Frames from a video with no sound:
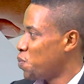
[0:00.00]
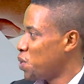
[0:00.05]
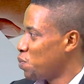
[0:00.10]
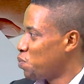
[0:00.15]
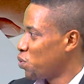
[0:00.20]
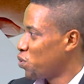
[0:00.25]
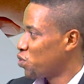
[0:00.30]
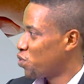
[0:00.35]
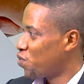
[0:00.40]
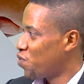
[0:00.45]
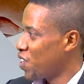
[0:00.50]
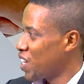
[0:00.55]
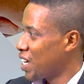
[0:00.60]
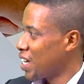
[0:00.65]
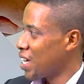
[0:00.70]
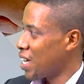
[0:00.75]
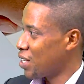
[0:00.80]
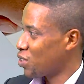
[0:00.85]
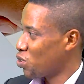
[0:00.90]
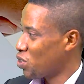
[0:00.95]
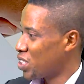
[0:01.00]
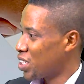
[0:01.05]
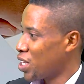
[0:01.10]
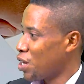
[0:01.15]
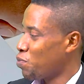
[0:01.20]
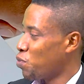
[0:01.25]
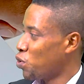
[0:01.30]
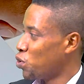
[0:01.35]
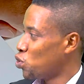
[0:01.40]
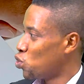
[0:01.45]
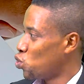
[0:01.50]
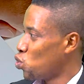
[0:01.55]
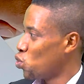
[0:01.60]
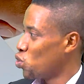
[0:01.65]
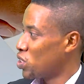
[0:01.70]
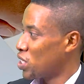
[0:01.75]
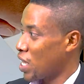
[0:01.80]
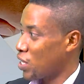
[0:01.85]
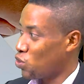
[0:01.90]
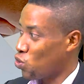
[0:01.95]
people's fingers or step on
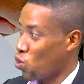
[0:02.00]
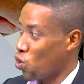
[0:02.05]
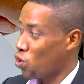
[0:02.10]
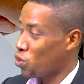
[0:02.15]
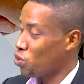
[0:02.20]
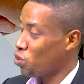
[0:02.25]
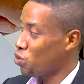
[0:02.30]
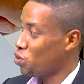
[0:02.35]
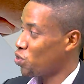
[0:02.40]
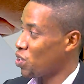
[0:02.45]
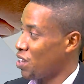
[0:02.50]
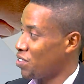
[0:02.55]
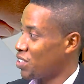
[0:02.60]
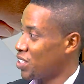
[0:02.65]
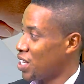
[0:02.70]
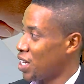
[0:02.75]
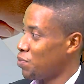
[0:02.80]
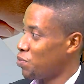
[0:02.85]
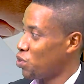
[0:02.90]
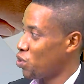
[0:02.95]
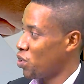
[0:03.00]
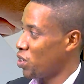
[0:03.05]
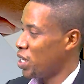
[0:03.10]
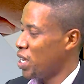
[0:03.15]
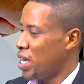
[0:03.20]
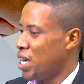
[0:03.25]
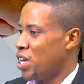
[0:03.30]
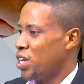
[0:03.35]
toes that you ought not to have stepped on,